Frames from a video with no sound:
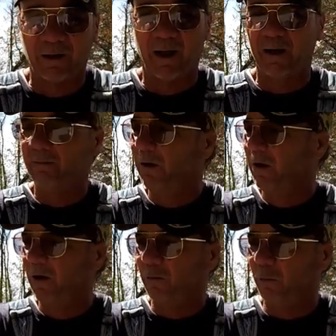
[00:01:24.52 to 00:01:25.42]
okay?
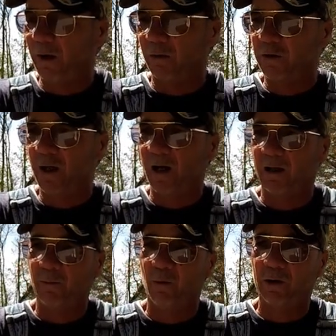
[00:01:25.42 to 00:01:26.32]
Real
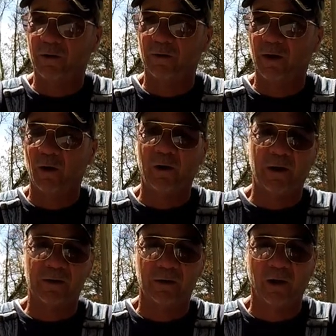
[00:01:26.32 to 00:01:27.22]
shallow, and what they're doing
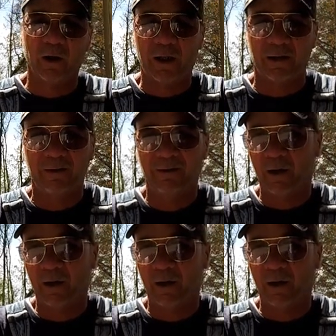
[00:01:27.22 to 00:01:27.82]
is looking